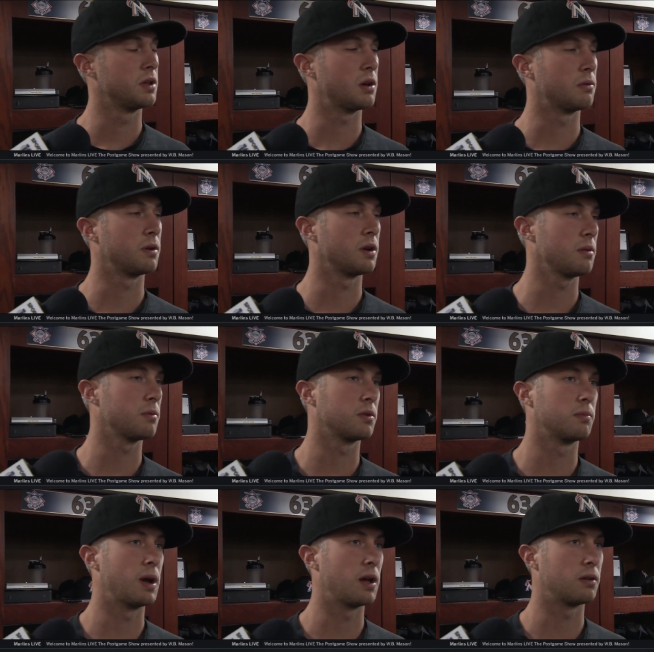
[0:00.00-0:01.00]
Yeah, we were able
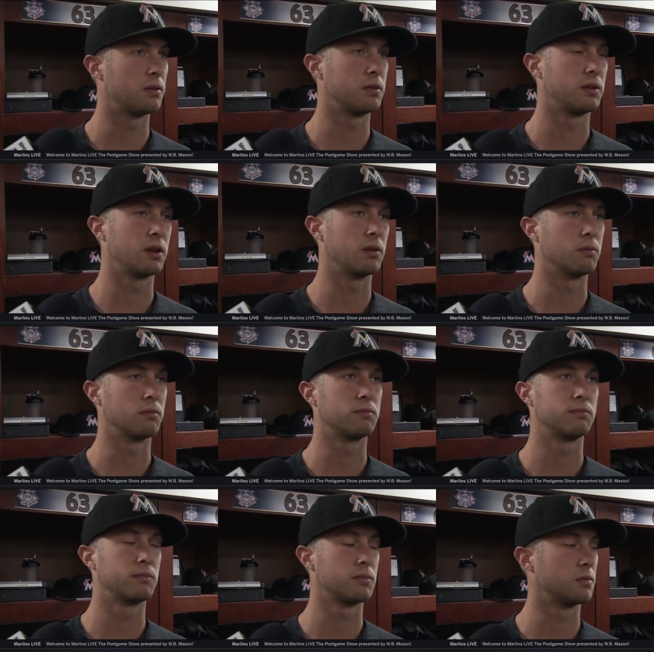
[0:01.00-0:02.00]
to battle and give,
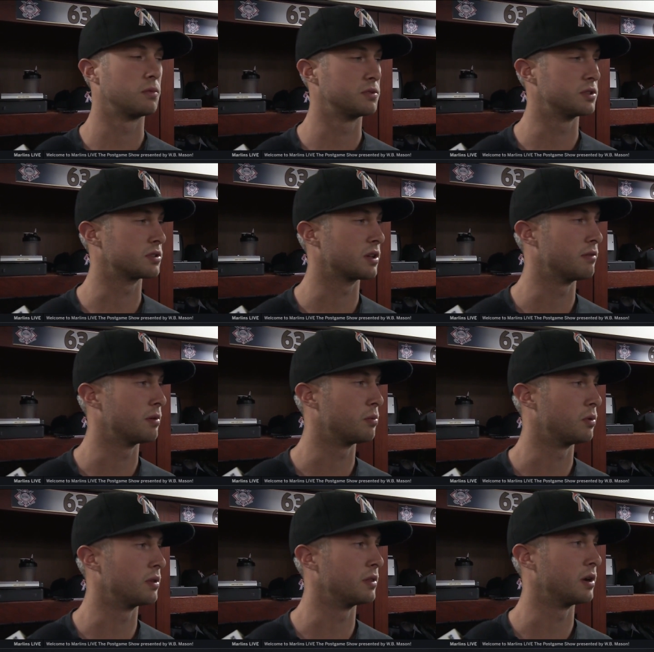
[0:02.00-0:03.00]
just give up
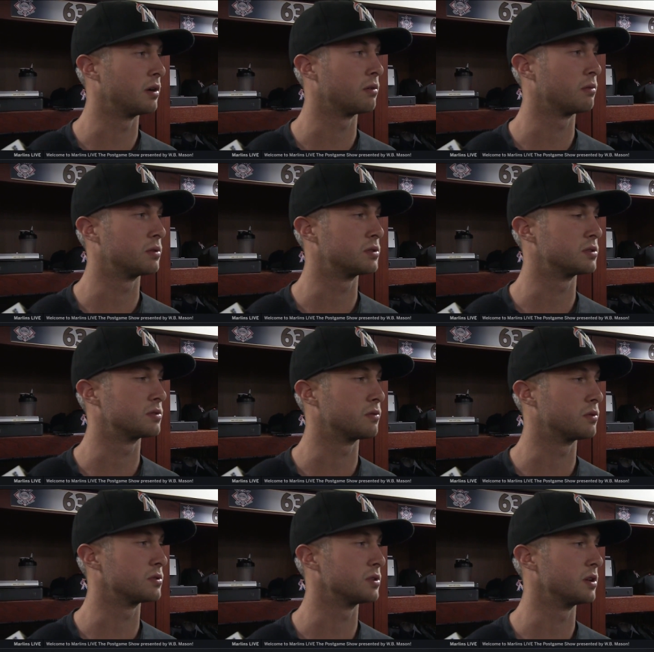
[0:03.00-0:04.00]
one there, which is
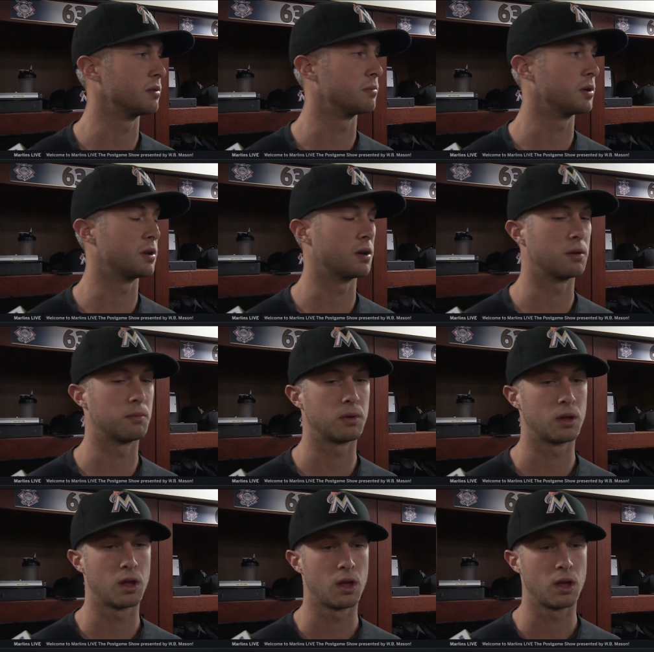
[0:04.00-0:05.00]
fortunate. But um,
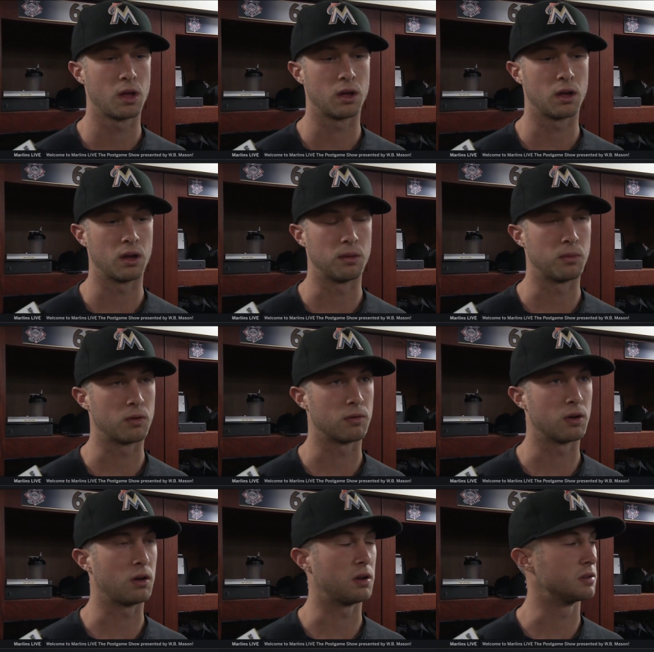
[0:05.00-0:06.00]
um,
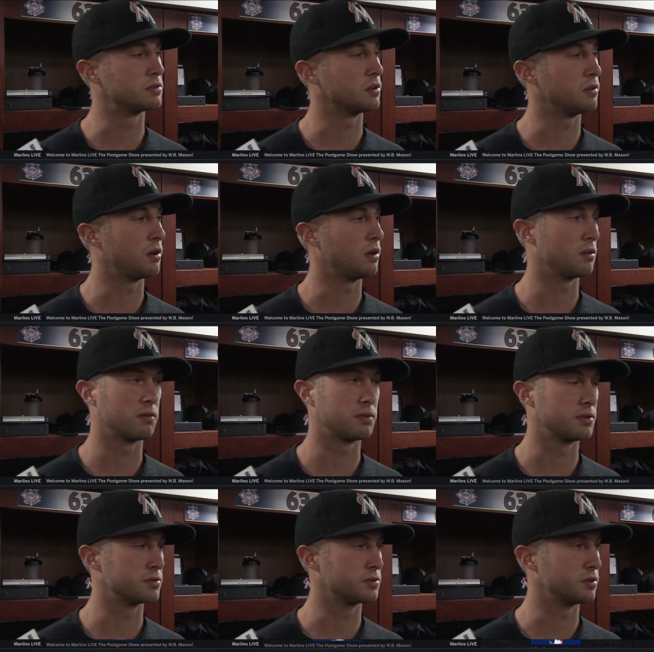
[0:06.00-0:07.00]
overall, I was all
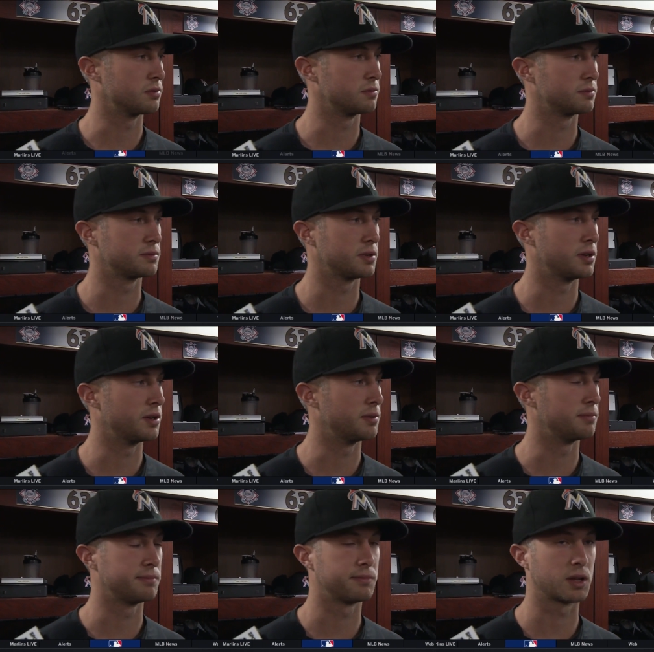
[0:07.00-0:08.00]
over the zone,
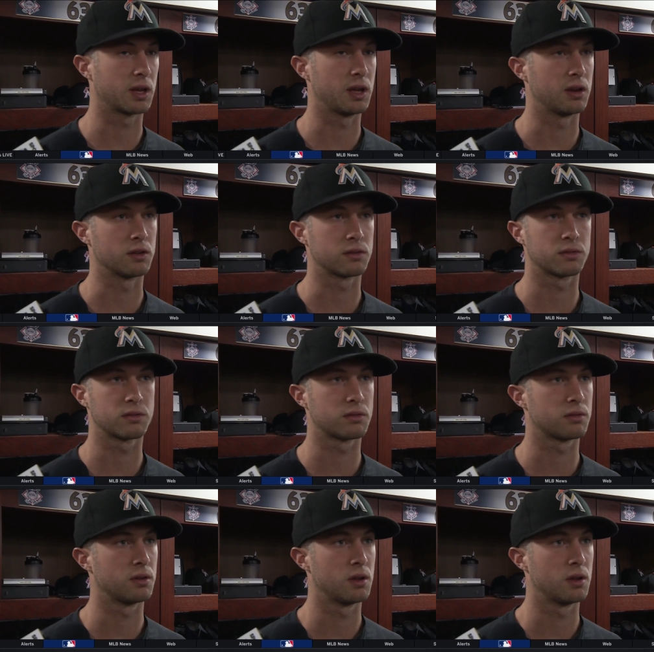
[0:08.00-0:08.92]
um, mechanics,